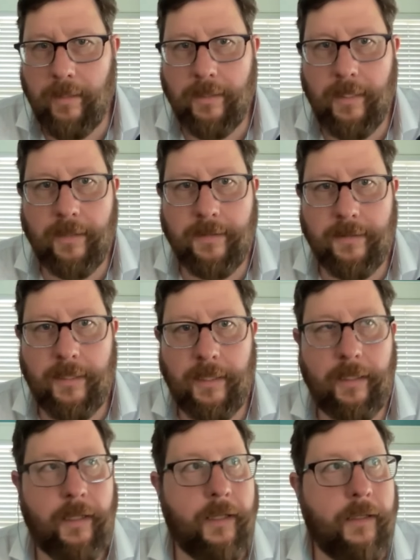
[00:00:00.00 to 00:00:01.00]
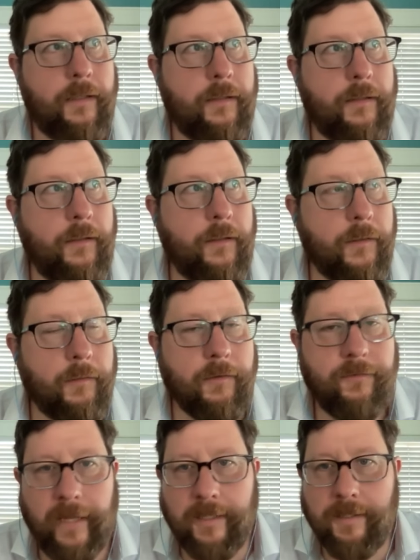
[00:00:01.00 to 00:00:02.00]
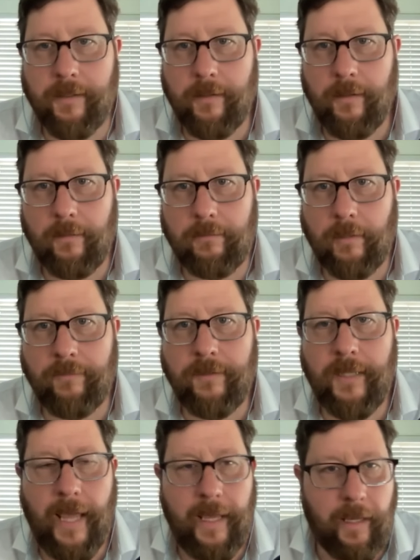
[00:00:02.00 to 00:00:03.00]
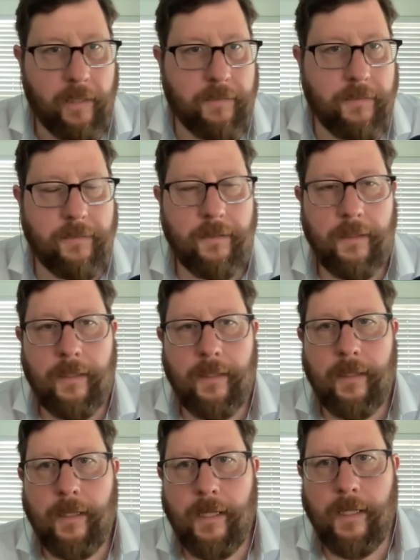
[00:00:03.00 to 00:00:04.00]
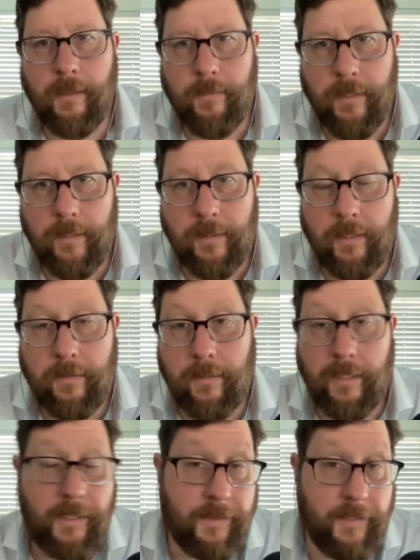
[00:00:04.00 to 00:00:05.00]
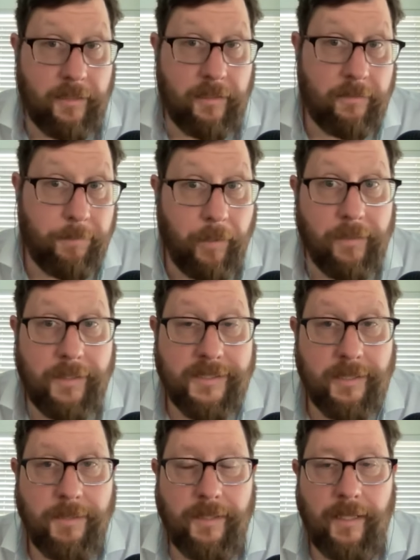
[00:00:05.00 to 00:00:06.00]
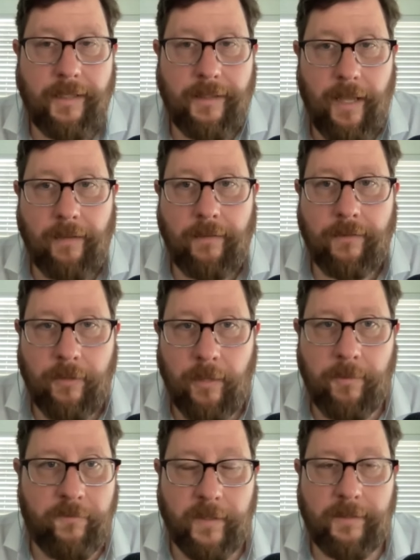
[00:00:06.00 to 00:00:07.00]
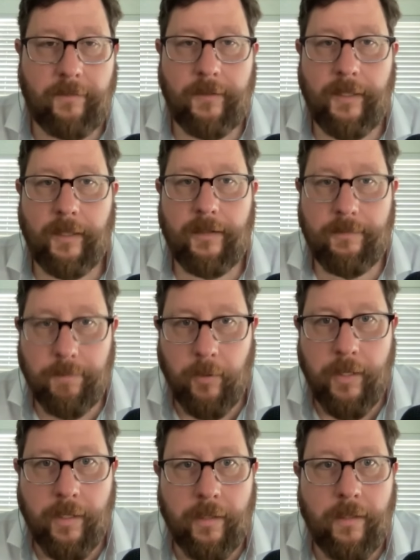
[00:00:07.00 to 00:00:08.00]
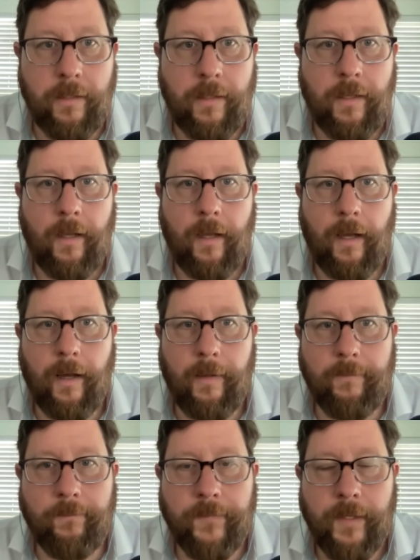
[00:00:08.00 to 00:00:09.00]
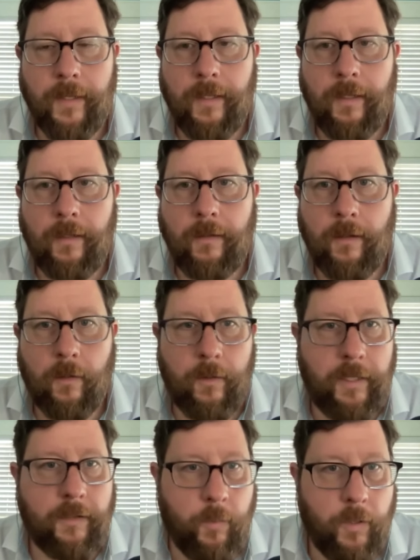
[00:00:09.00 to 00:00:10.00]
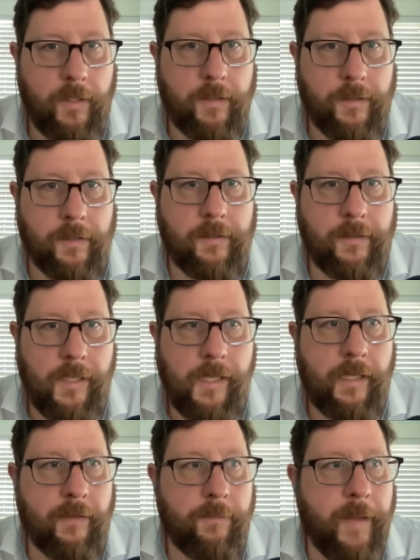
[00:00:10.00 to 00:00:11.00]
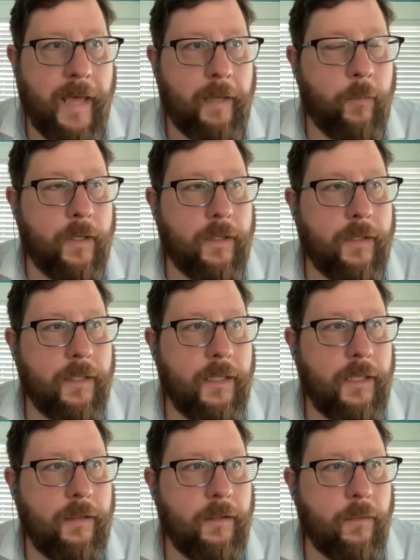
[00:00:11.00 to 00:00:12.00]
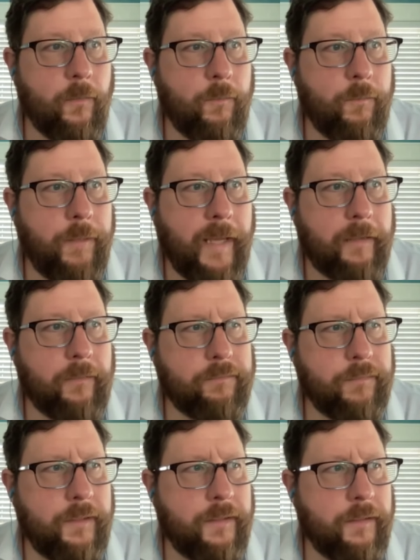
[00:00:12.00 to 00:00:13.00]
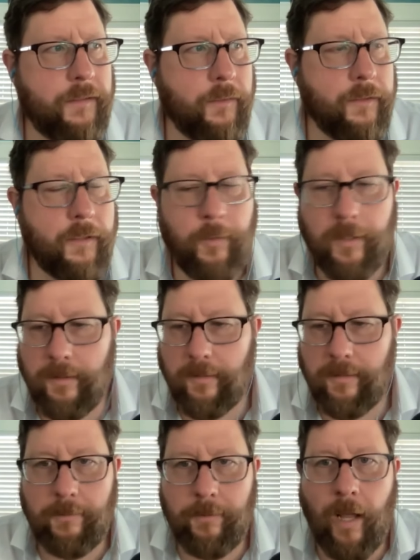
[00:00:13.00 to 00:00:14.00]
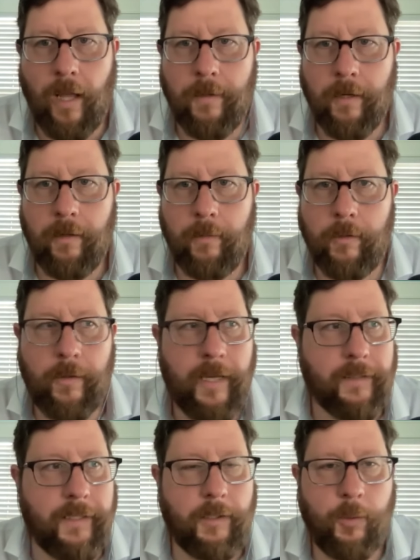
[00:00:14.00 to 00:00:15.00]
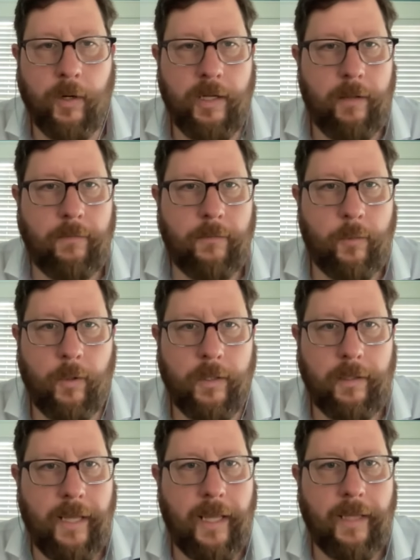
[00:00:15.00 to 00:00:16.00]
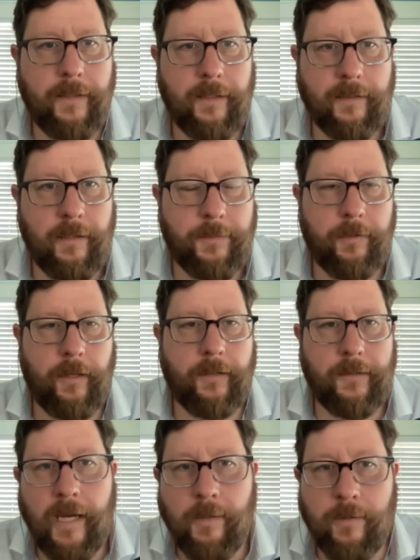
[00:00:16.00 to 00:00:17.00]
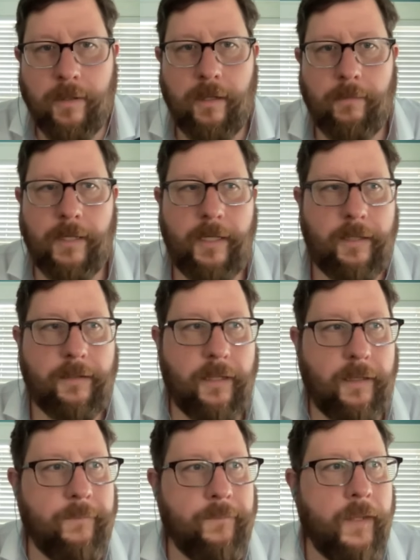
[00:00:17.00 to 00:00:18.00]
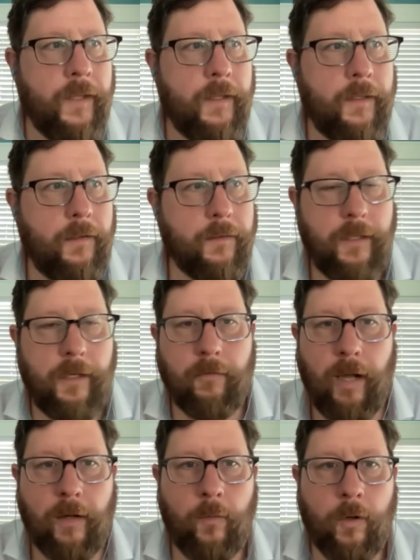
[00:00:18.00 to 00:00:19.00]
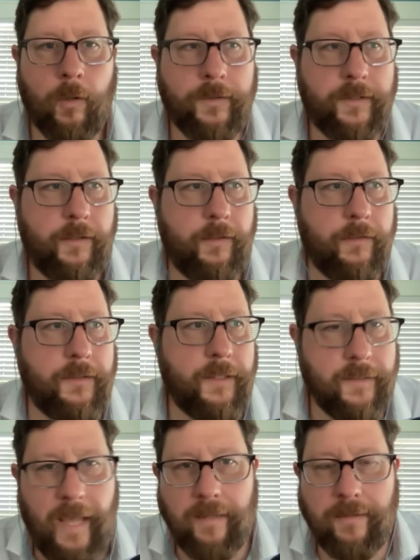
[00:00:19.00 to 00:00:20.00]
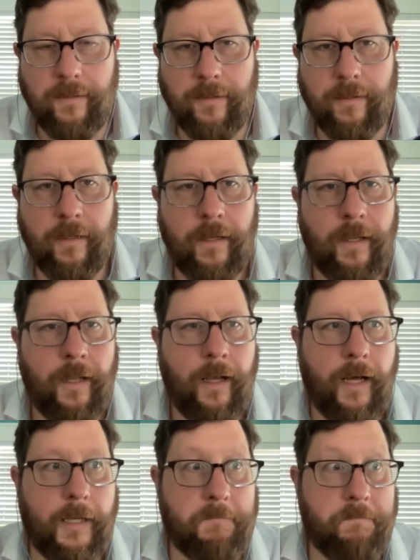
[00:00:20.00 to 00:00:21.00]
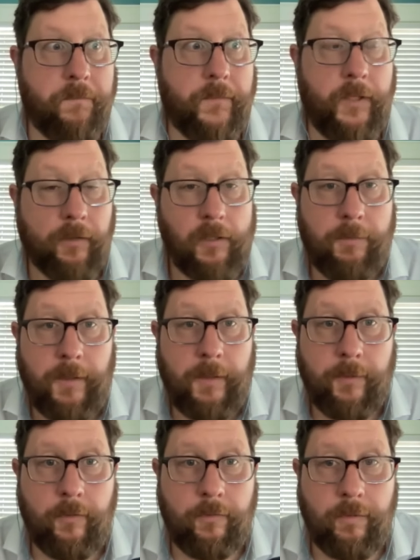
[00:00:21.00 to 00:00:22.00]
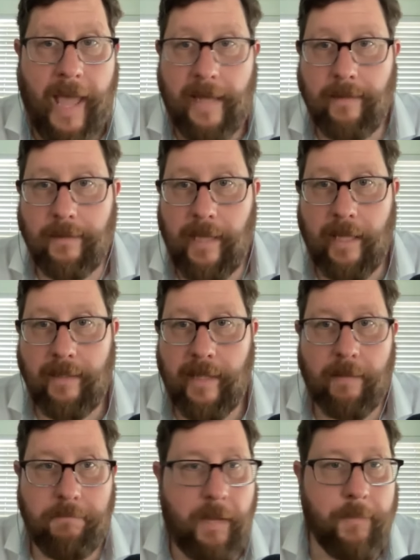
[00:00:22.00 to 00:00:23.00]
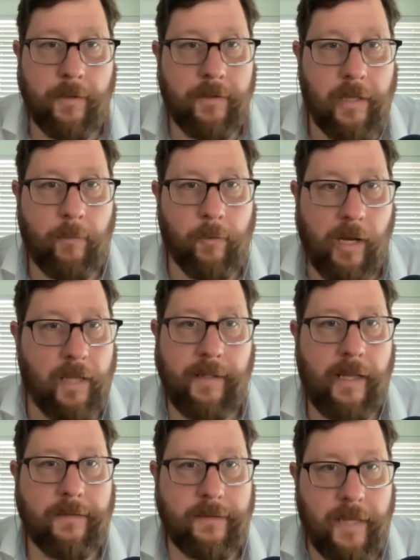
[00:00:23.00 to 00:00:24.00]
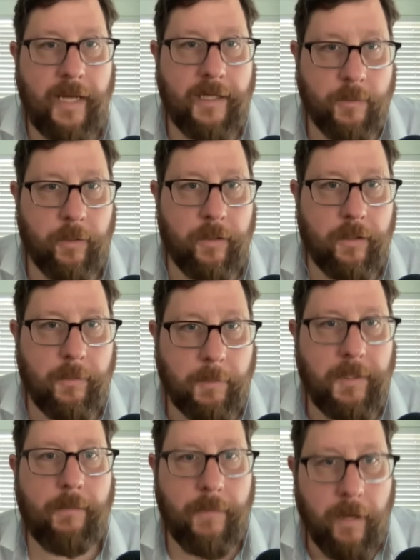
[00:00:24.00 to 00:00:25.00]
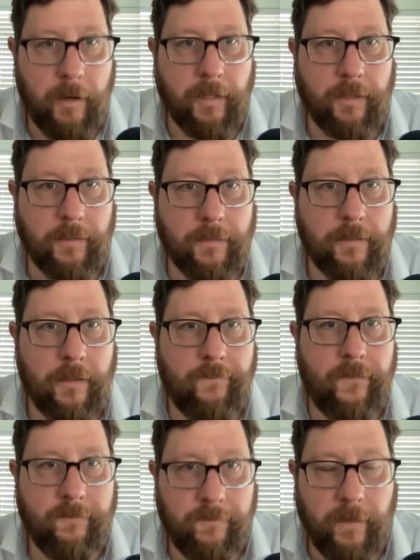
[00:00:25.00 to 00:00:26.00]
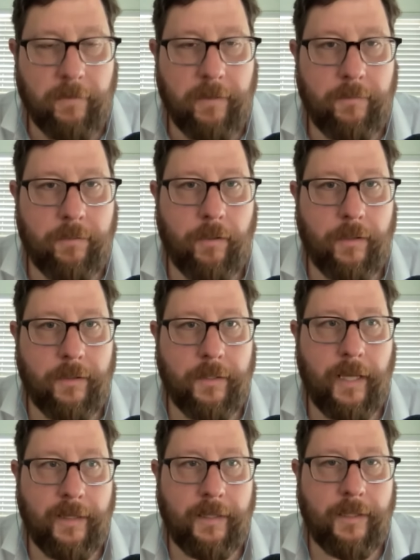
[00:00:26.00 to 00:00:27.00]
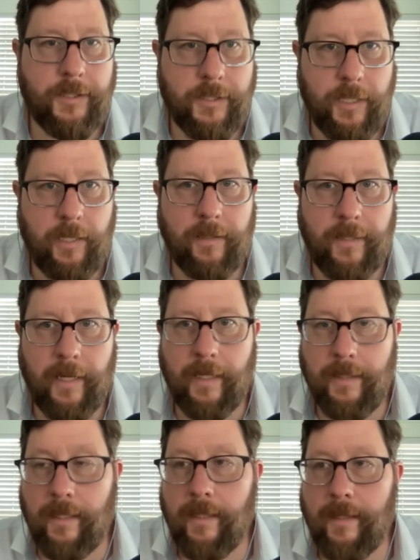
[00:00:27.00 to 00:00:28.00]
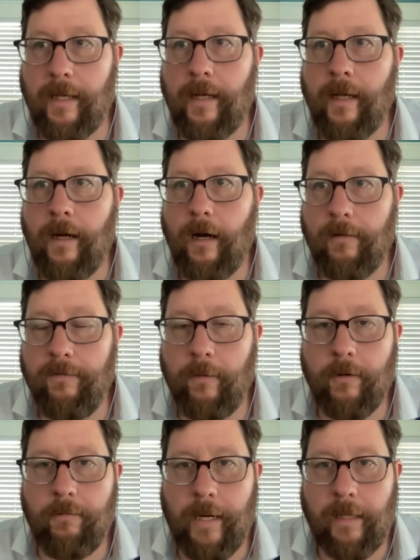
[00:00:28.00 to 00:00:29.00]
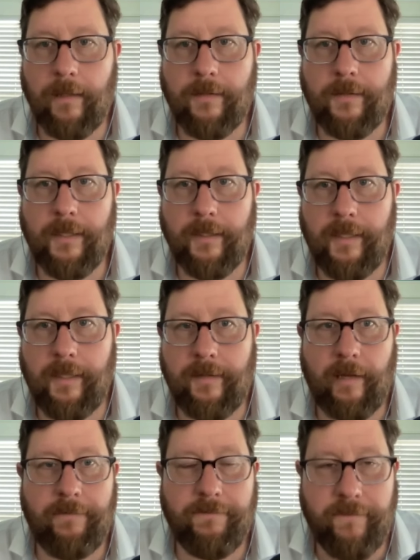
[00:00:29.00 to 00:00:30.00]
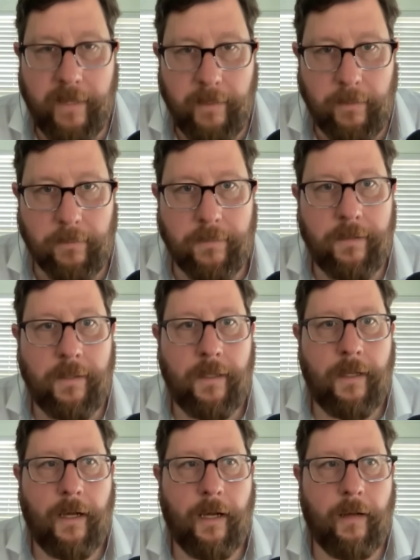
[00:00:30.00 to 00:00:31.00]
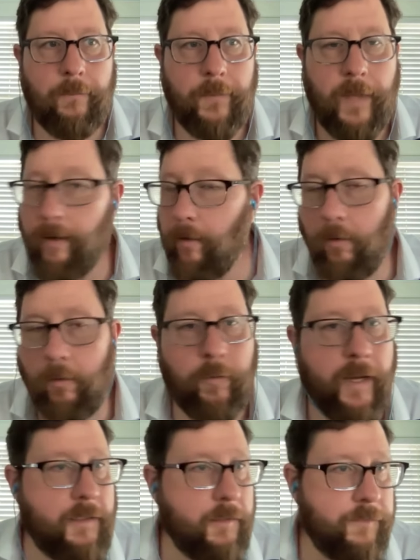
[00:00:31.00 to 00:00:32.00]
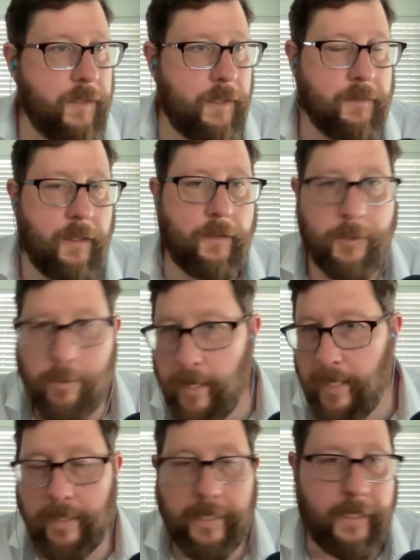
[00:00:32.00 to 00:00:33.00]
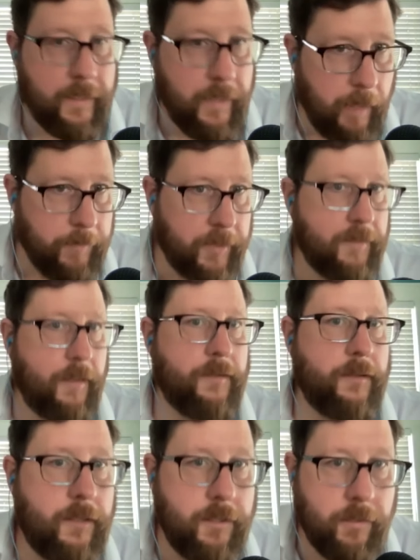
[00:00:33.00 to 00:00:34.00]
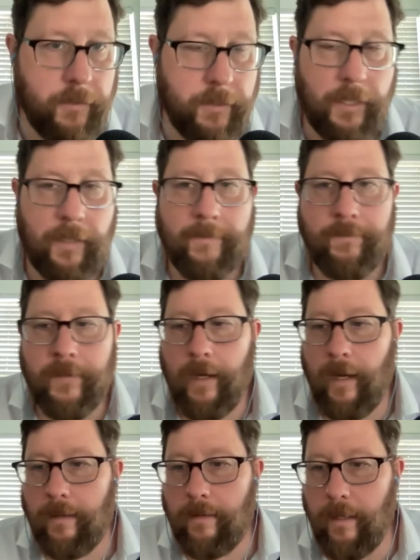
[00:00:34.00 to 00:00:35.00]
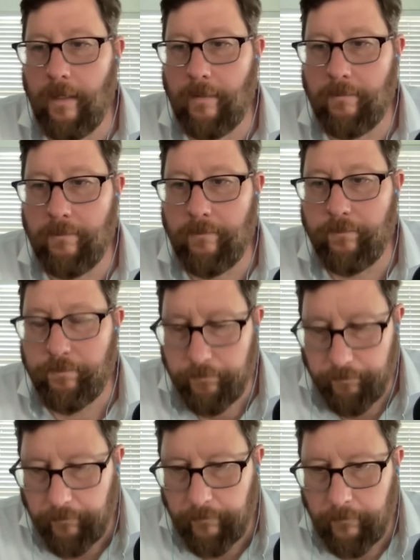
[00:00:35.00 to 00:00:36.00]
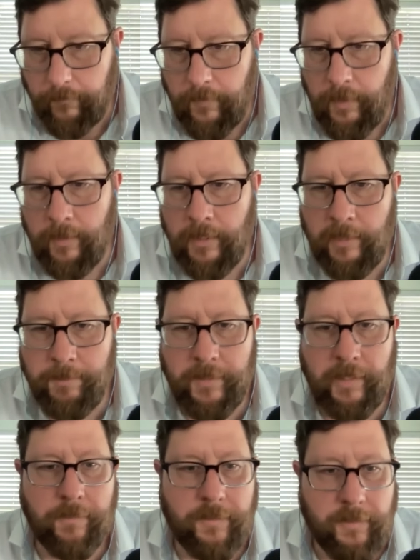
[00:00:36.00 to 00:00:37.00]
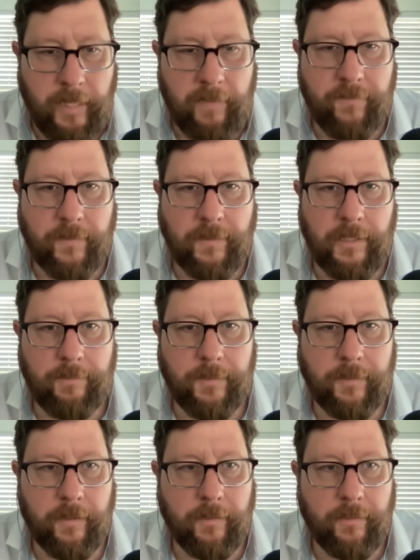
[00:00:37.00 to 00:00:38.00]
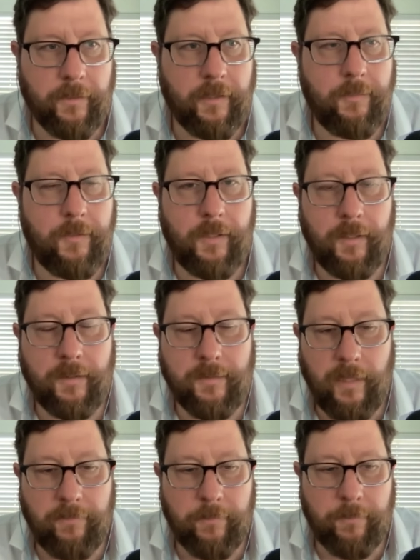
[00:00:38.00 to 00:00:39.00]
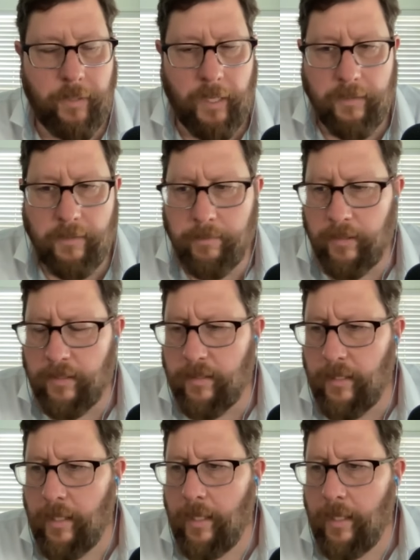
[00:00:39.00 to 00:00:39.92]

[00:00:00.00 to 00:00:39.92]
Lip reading: I think they see, you know, the reflection of chaos in the Middle East. And I think this is partly something that Donald Trump effectively exploited, you know, in 2016, back when he, you know, back in the, during the 2016 primary, when you had like 20 candidates up there on stage with him, and he said, you know, the Iraq war was a huge disaster. The only people who hadn't gotten that memo yet were on that stage with him. I mean, Americans very broadly, I think, shared that idea that our foreign policy elites had failed on a whole range of things, on trade, on economics, on security, on keeping them safe and keeping their communities safe and prosperous.